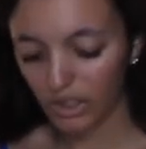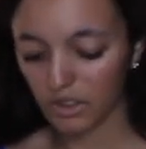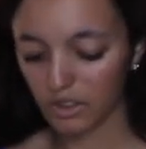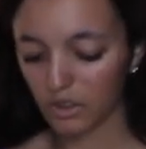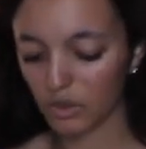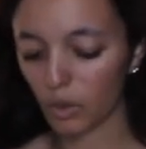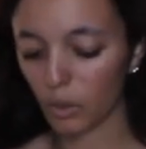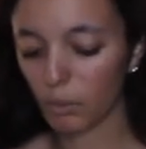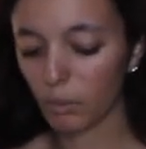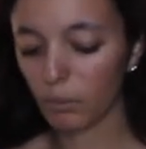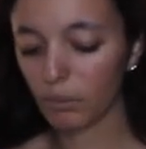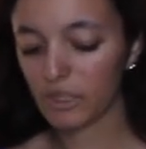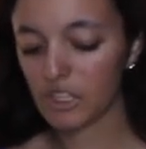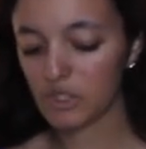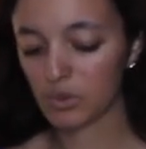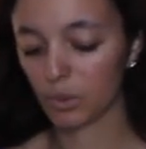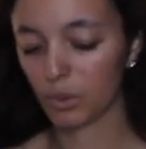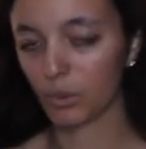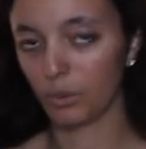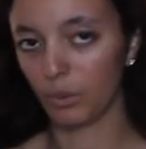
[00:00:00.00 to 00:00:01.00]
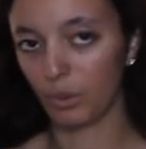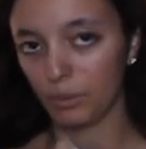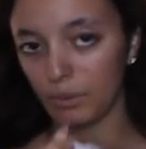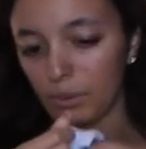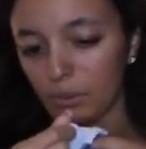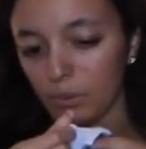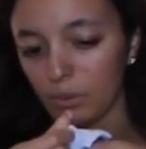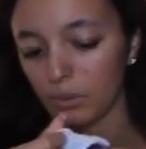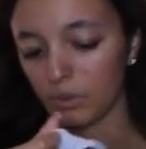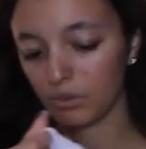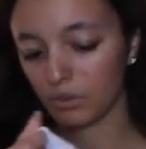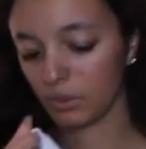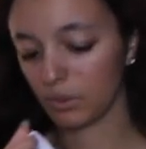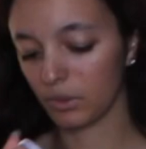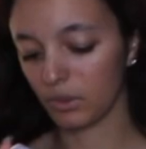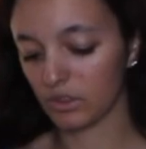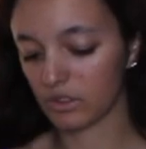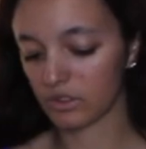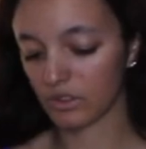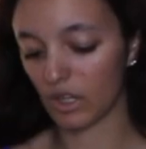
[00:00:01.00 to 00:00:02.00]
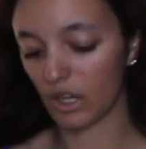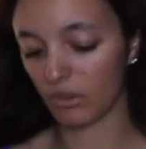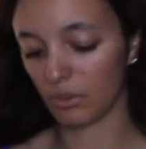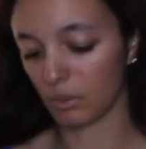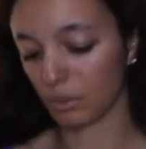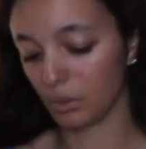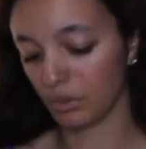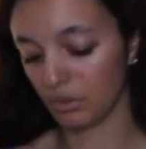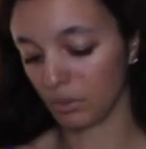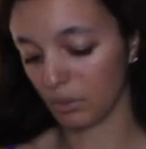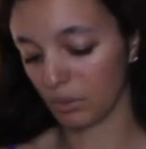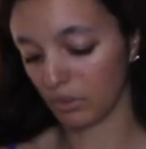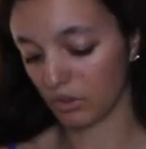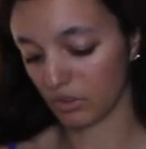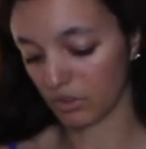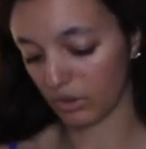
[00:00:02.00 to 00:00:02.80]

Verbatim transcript: The normal place where it would be removable, it's not removable,